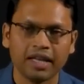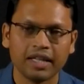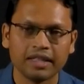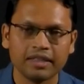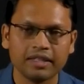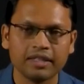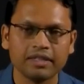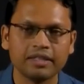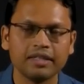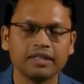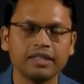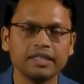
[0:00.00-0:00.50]

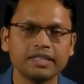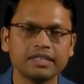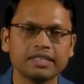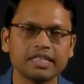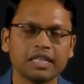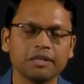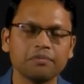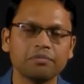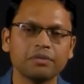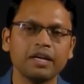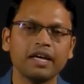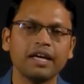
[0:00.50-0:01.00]
The third
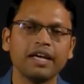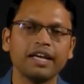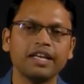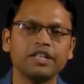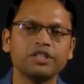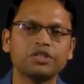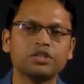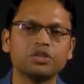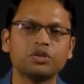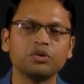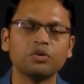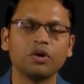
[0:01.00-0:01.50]
step
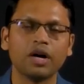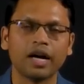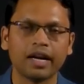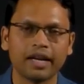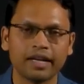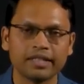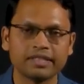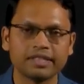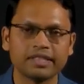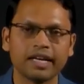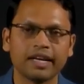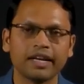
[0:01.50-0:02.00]
is to
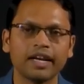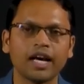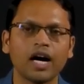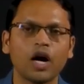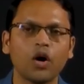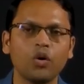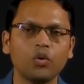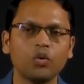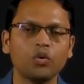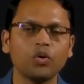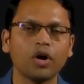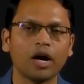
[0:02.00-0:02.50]
understand
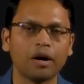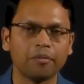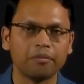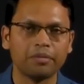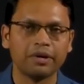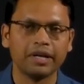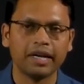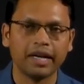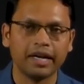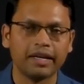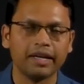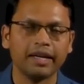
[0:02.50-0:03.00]
how to
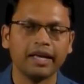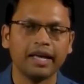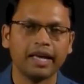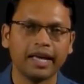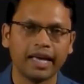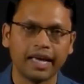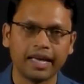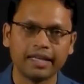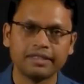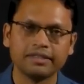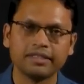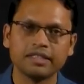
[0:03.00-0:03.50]
upgrade
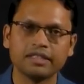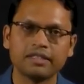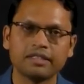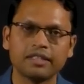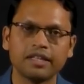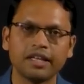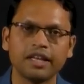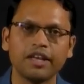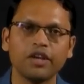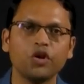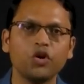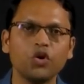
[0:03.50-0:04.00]

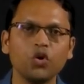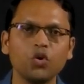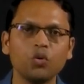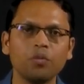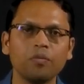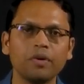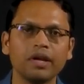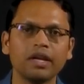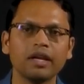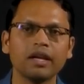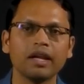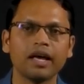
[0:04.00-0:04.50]
existing
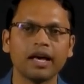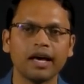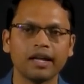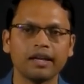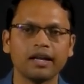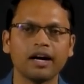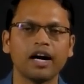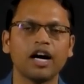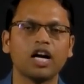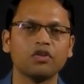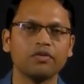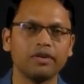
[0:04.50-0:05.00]
human and
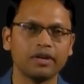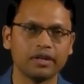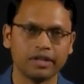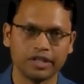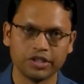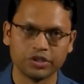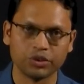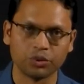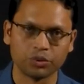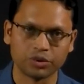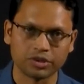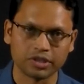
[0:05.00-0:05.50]
hardware
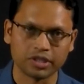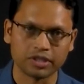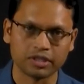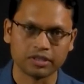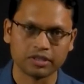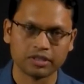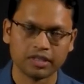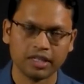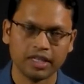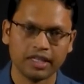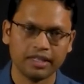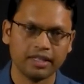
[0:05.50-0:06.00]

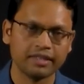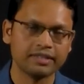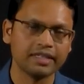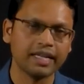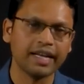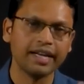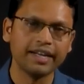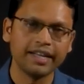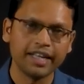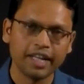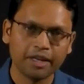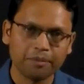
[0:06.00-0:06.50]
resources. This
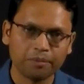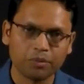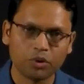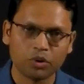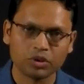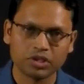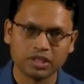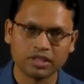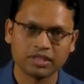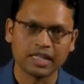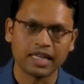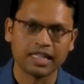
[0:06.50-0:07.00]
entire
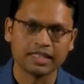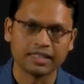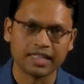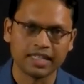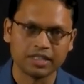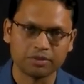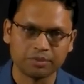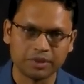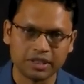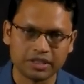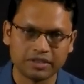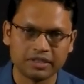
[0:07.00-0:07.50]
process, as
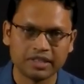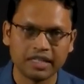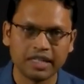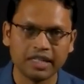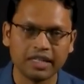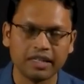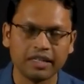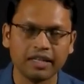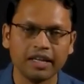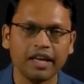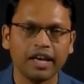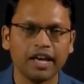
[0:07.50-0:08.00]
has been
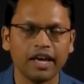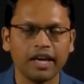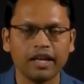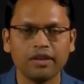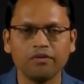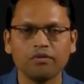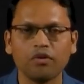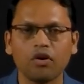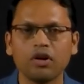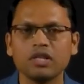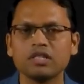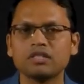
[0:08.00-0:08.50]
seen,
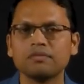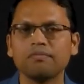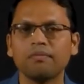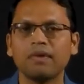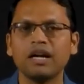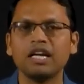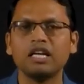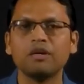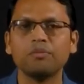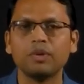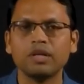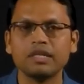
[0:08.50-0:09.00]
involves
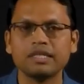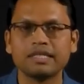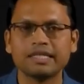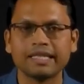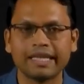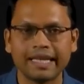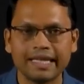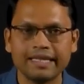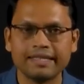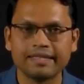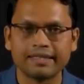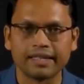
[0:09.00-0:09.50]
multiple
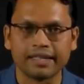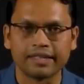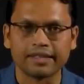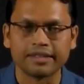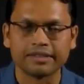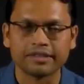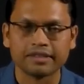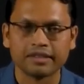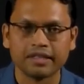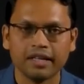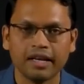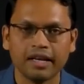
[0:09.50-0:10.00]
skill sets.